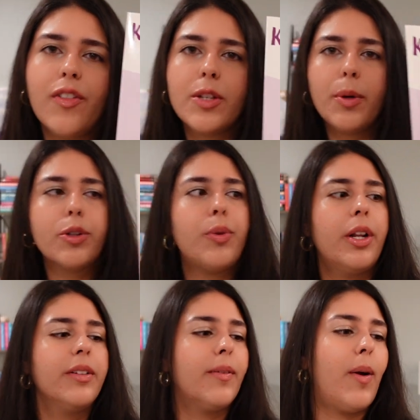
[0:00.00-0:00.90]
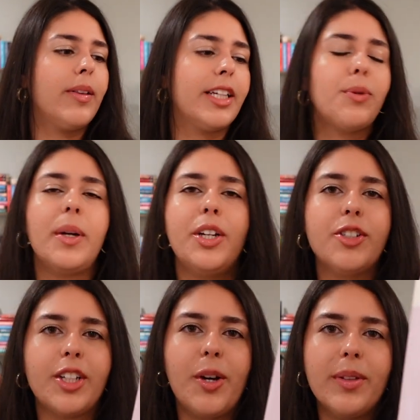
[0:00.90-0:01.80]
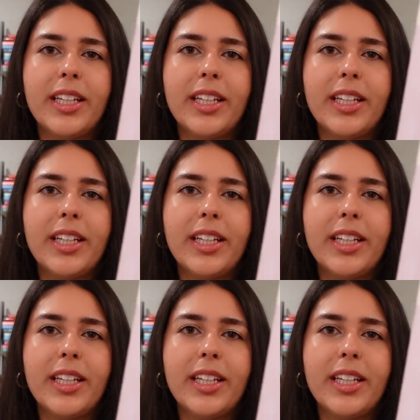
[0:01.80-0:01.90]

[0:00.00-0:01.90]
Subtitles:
This book was written around like 20 years ago.